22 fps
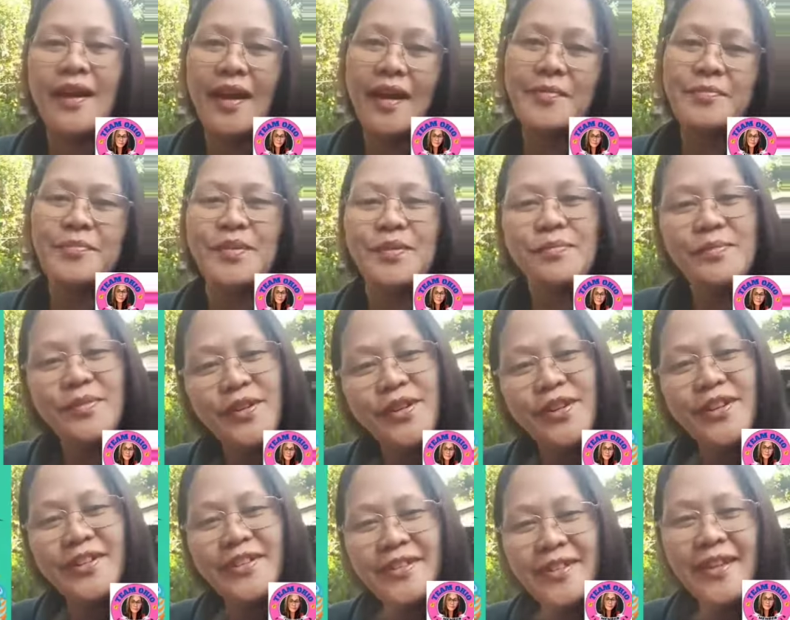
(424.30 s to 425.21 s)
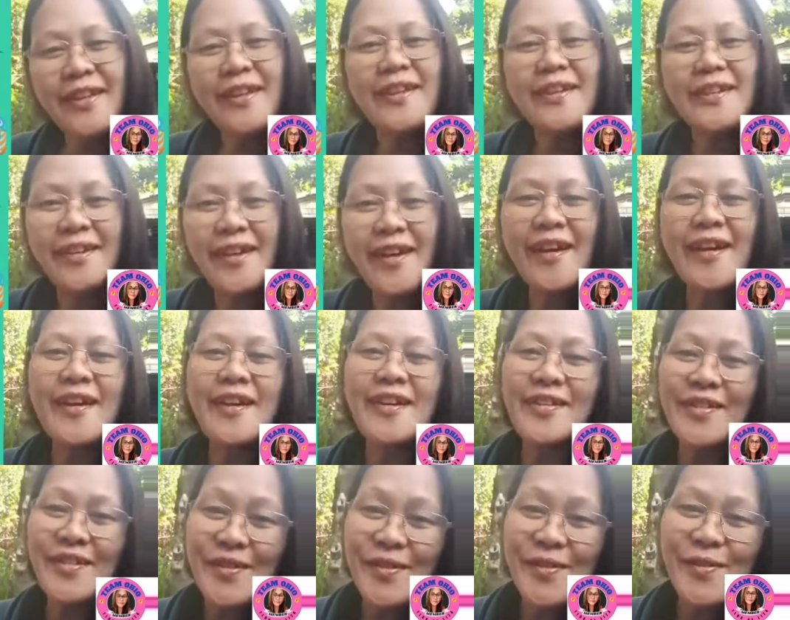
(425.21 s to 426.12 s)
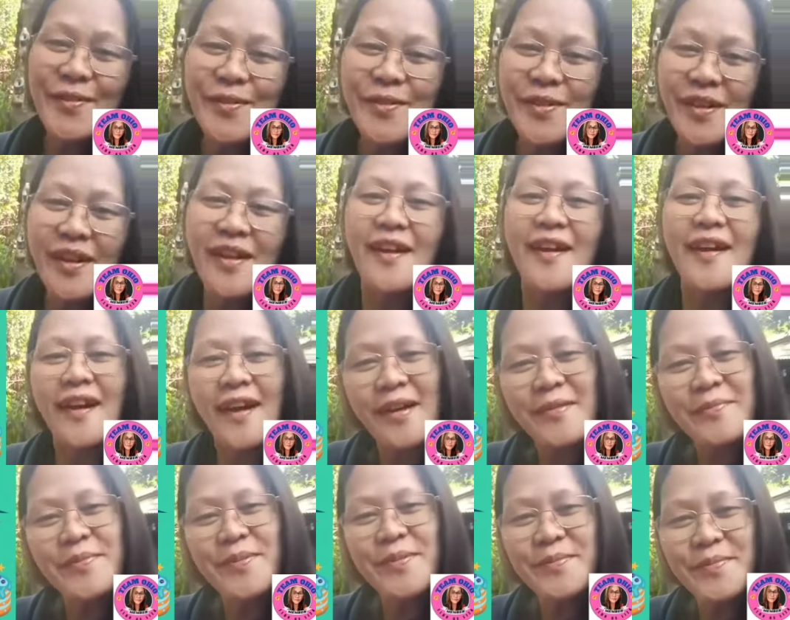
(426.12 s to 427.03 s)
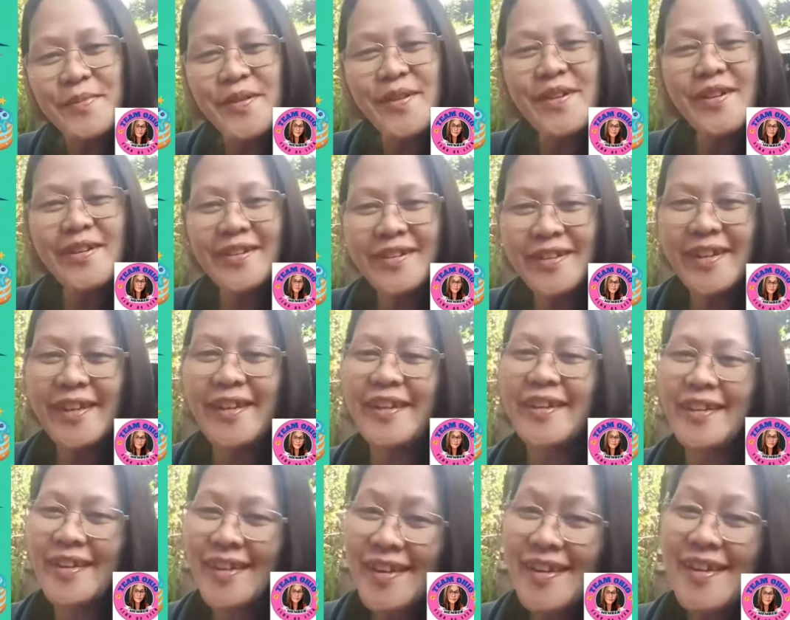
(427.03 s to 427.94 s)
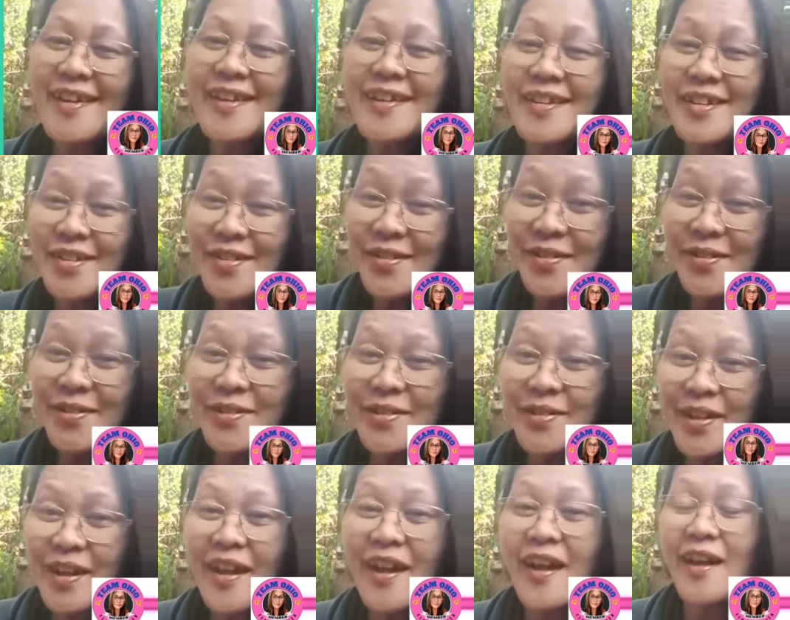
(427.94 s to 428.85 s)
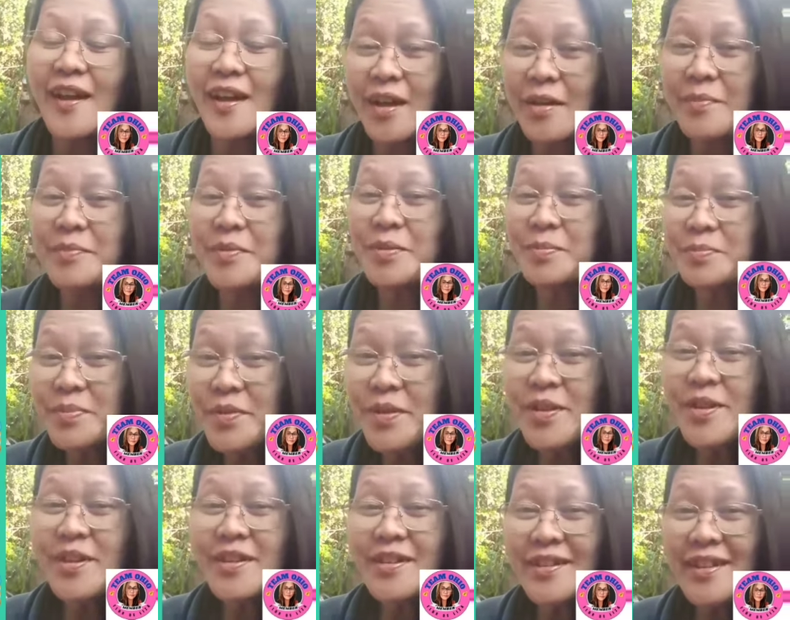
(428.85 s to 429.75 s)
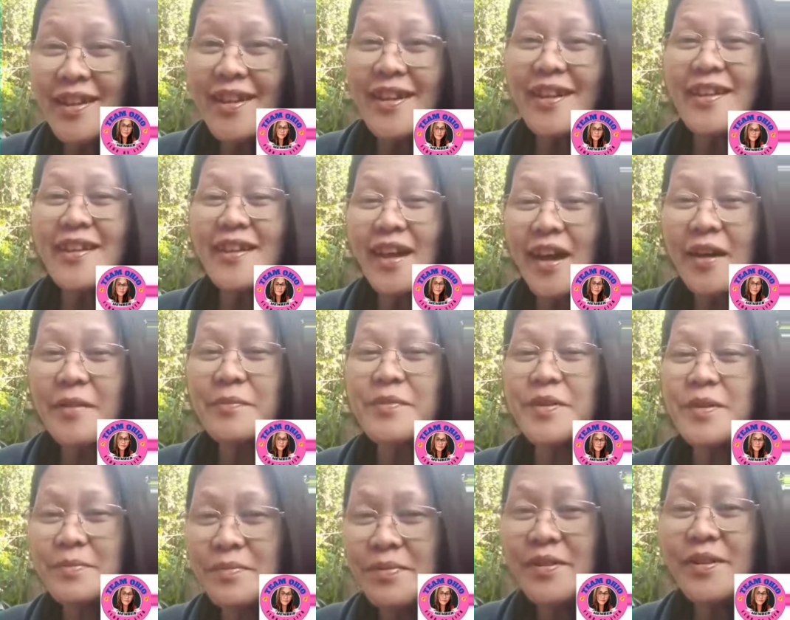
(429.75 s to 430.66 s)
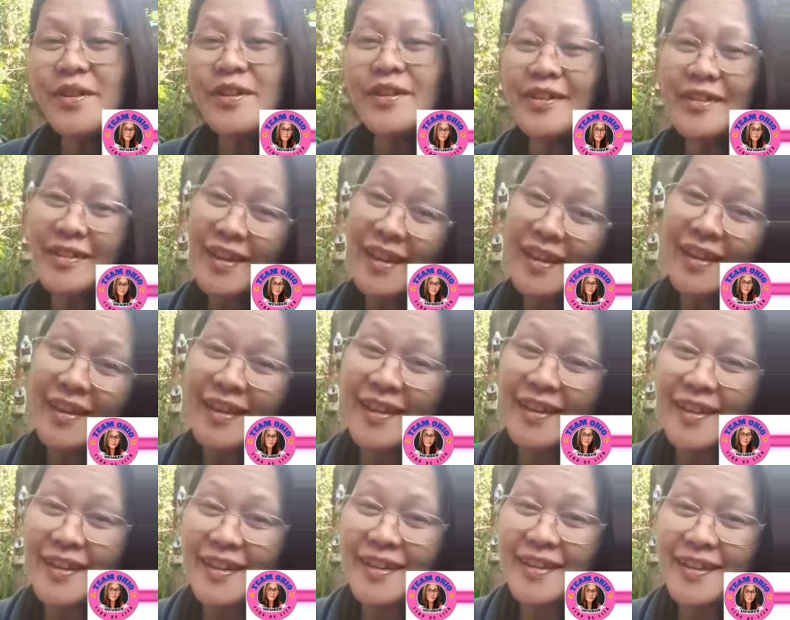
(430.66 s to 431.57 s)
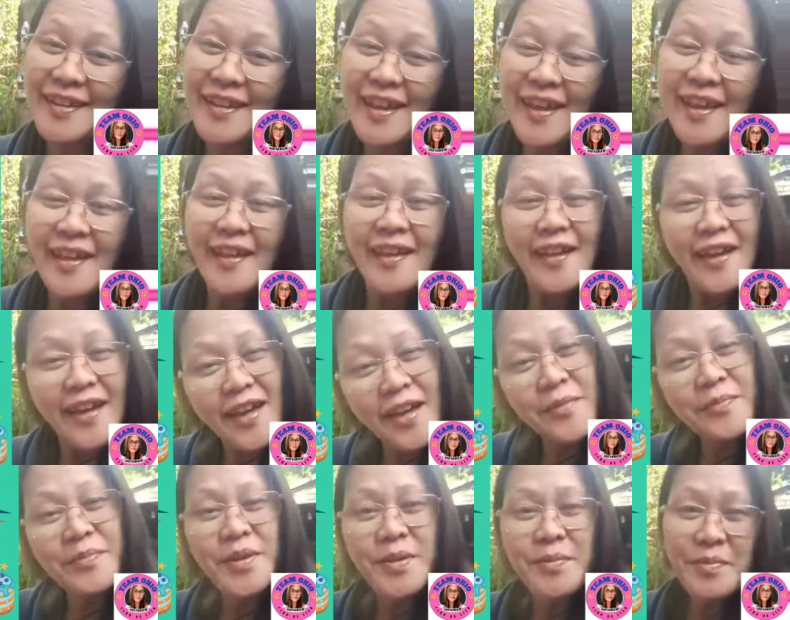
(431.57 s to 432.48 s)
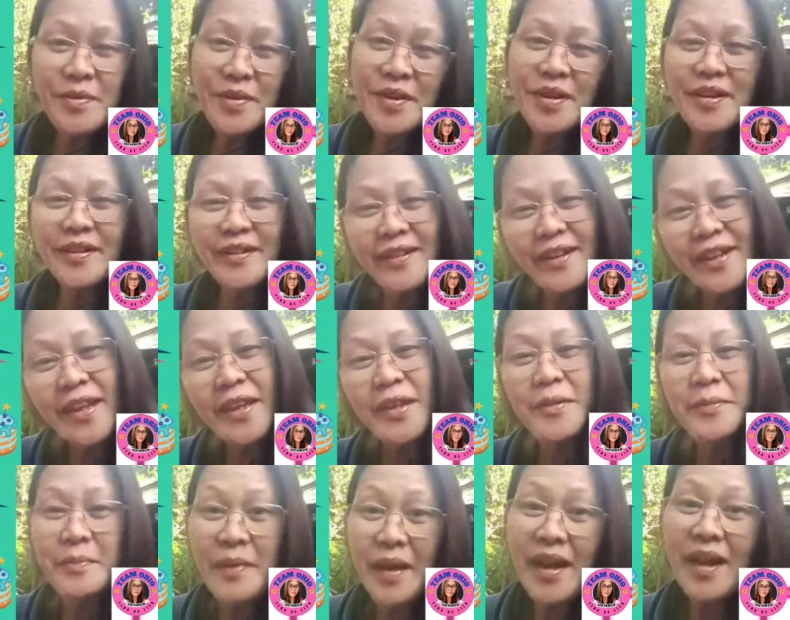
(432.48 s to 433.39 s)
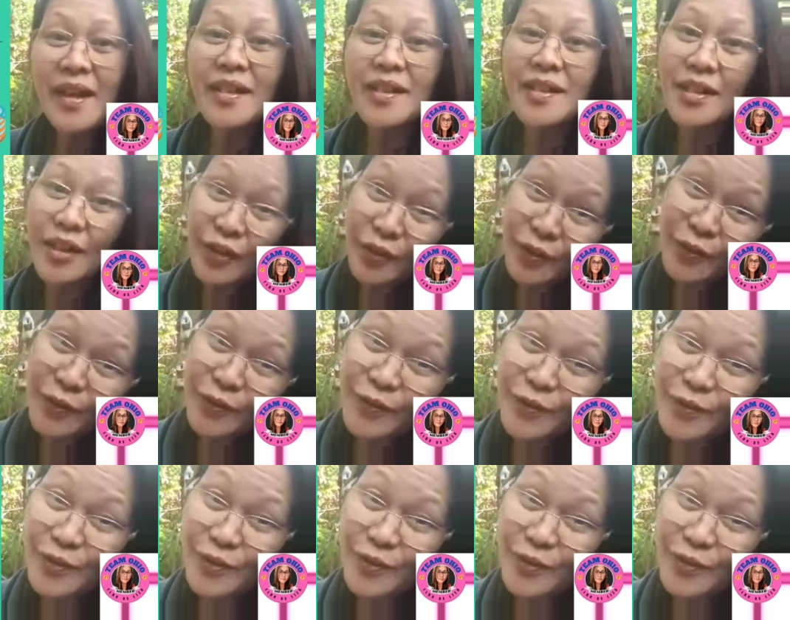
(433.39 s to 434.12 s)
Happy birthday, Cardo. Happy birthday, Cardo. Happy birthday, happy birthday. Happy birthday, Bethlo.